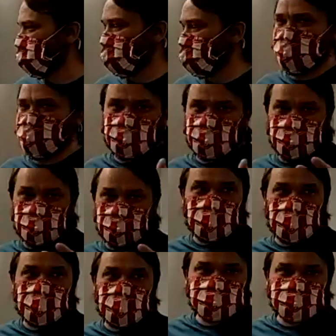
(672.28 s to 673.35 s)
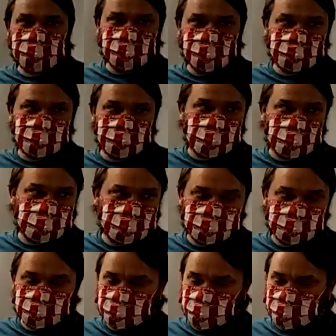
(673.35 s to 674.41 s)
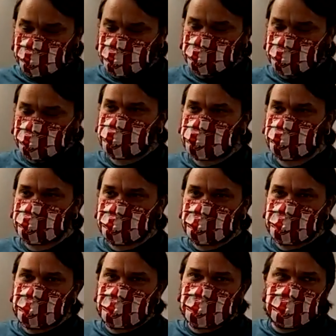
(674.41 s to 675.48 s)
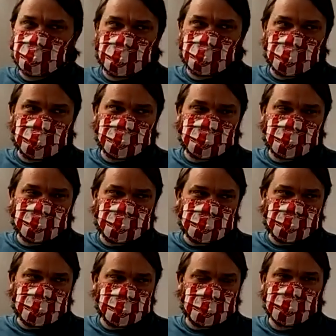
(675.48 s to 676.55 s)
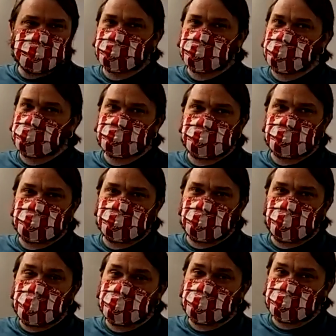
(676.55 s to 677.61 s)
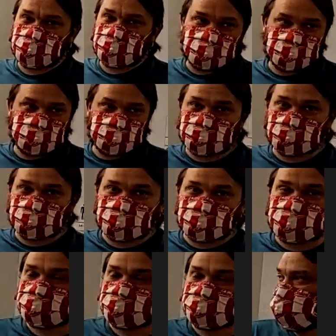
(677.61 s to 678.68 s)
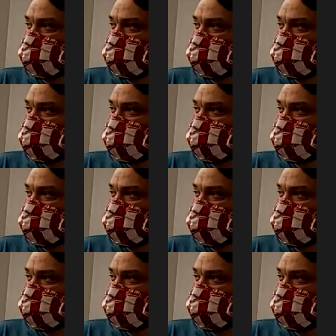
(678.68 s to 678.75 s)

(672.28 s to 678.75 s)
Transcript: so in modern times nowadays, you know, with uh, visualization over the web is what generally people